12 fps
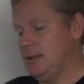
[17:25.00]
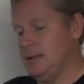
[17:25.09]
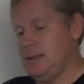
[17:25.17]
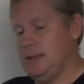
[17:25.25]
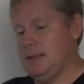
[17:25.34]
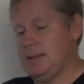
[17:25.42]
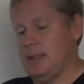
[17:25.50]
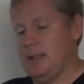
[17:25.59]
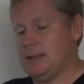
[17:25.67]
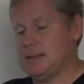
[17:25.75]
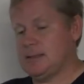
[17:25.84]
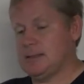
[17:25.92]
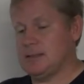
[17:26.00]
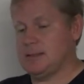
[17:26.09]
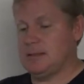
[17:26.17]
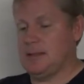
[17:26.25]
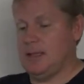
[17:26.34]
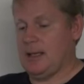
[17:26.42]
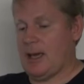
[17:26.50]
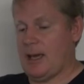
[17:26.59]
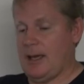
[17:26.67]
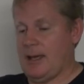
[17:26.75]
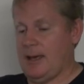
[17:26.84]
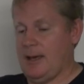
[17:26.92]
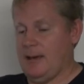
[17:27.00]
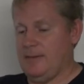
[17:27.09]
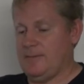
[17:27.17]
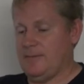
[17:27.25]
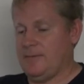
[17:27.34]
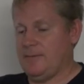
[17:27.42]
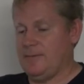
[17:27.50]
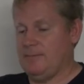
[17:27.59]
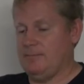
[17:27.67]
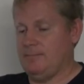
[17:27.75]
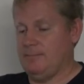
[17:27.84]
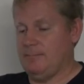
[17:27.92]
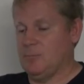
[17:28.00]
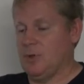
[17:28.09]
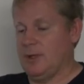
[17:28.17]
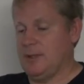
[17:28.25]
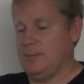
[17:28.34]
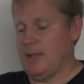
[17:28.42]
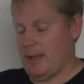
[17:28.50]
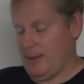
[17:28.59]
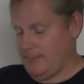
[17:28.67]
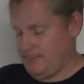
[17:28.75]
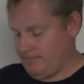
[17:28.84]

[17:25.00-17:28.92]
he thinks that I have run him down,